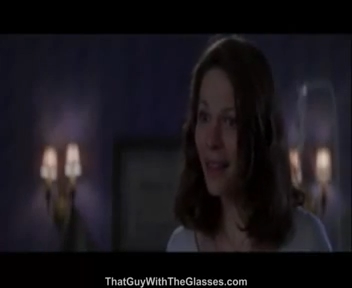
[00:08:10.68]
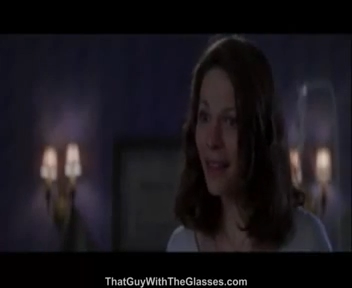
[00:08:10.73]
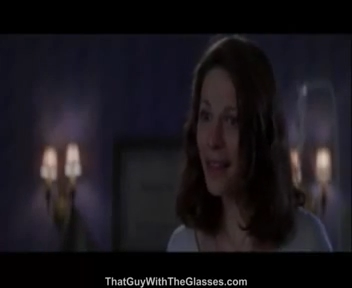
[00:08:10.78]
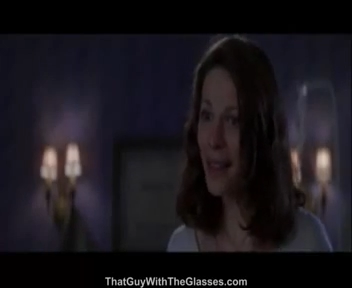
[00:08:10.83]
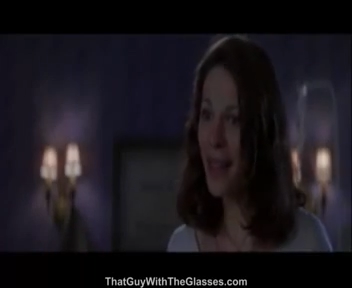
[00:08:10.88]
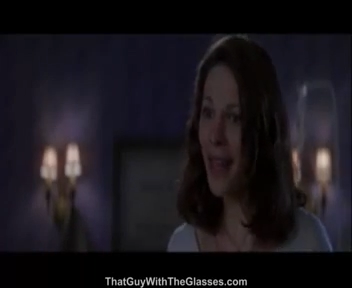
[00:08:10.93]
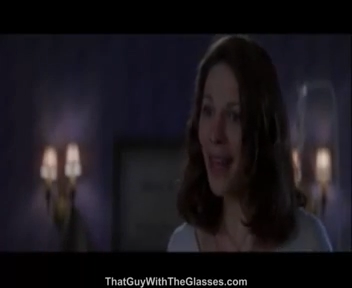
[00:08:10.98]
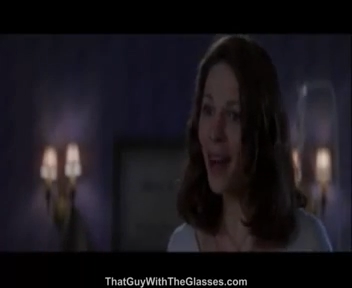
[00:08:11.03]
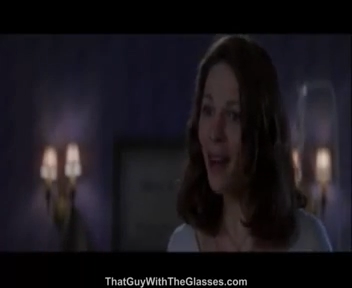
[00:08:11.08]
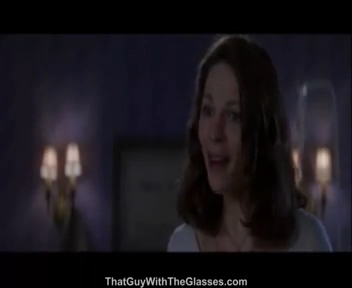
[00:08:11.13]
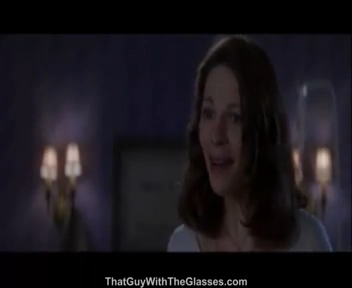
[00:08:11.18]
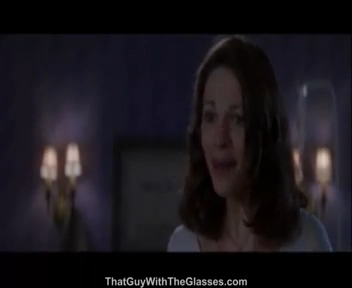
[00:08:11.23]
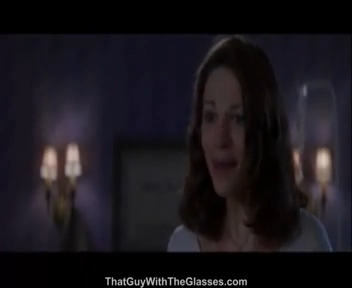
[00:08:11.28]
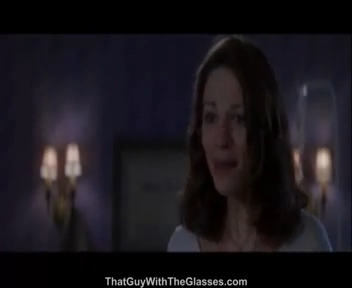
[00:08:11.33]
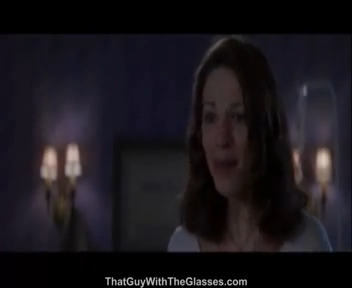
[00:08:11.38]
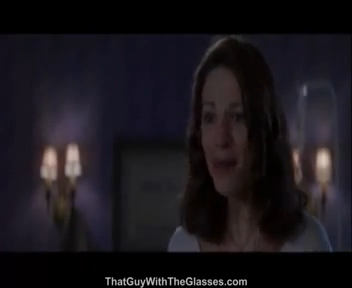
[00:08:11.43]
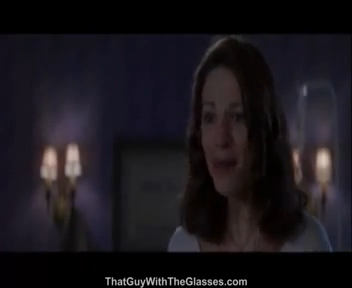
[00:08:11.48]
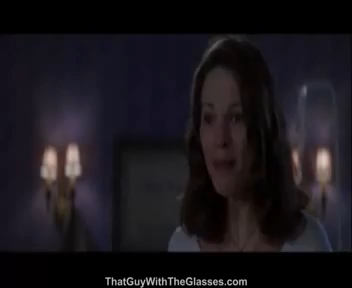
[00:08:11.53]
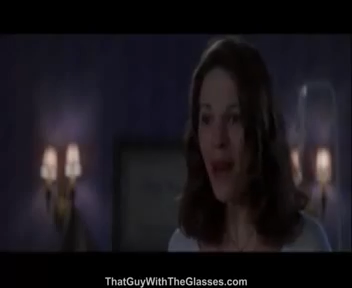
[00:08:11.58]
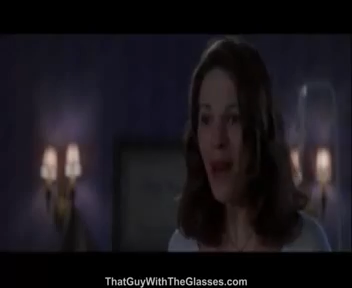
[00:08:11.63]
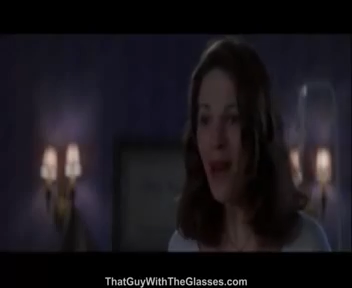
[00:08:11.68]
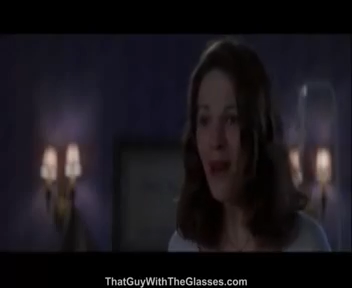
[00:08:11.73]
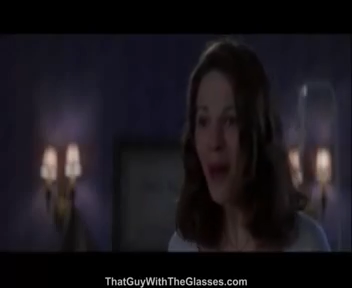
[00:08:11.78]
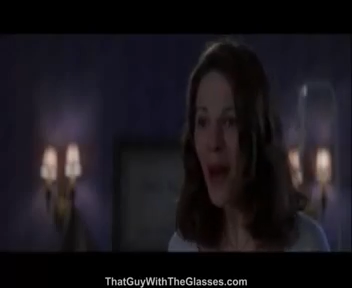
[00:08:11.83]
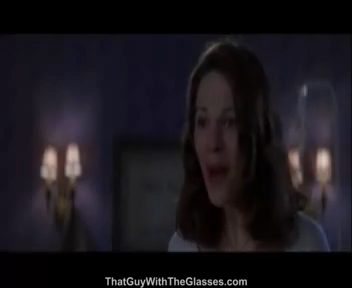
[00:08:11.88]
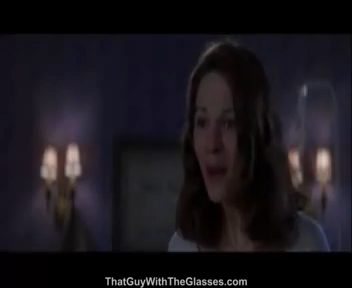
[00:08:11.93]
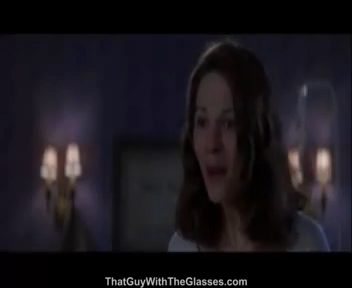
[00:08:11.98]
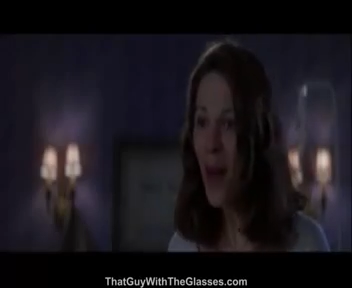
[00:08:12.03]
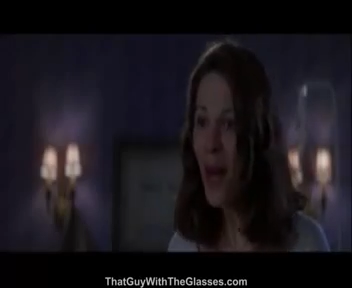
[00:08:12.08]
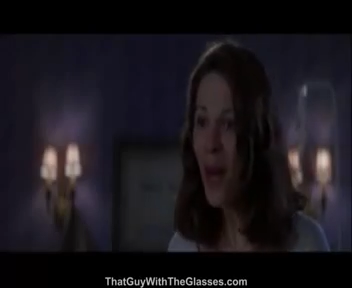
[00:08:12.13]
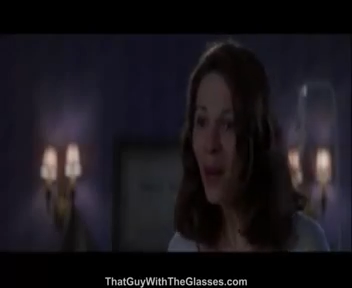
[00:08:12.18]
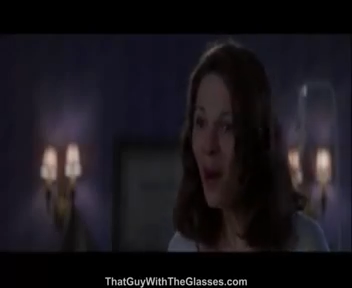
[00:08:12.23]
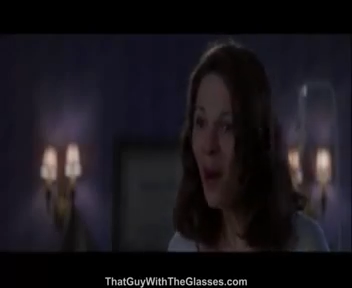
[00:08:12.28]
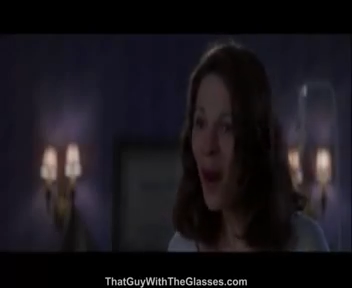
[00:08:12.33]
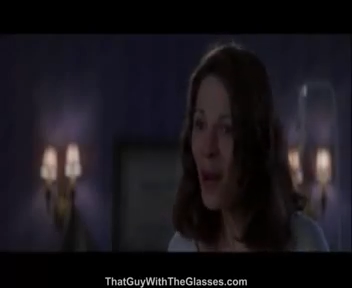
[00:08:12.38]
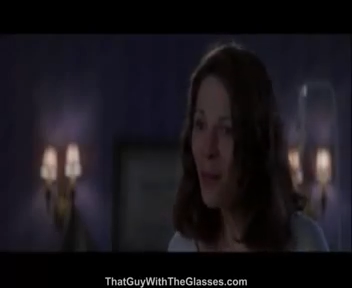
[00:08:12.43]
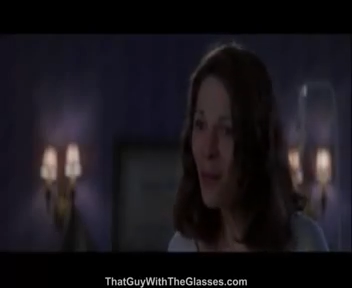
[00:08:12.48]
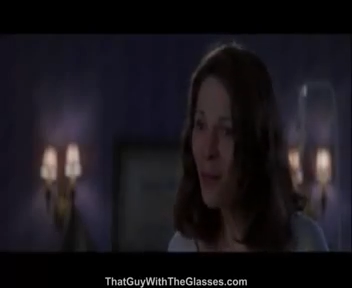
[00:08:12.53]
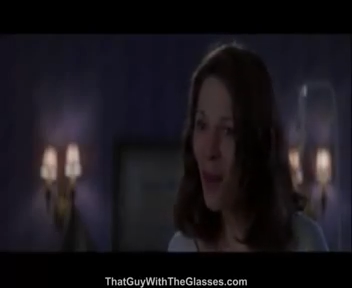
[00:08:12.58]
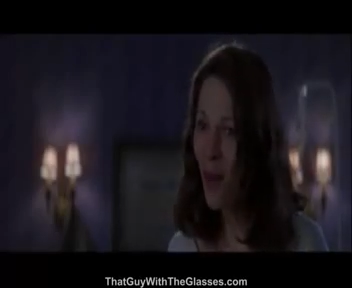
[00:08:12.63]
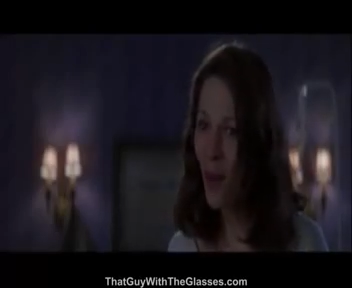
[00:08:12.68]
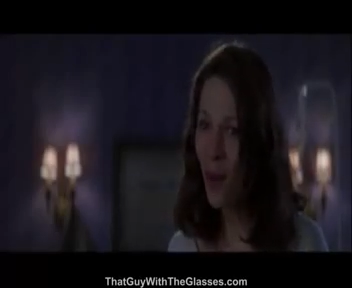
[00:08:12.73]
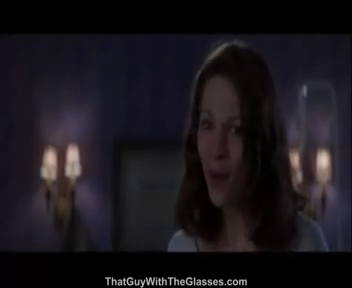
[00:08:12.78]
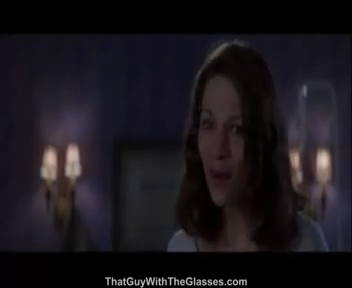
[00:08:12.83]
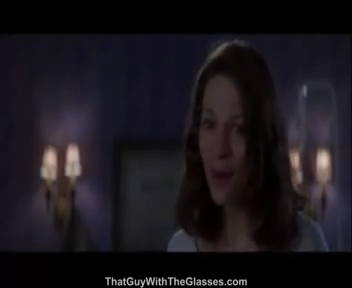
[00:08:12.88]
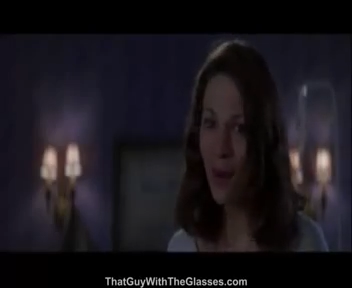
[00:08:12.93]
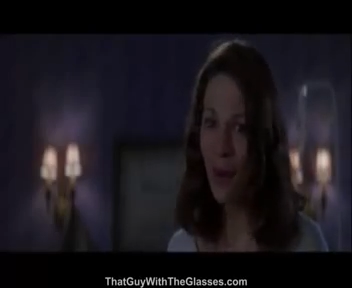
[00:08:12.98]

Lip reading: See, Carolyn was my great-great-grandmother.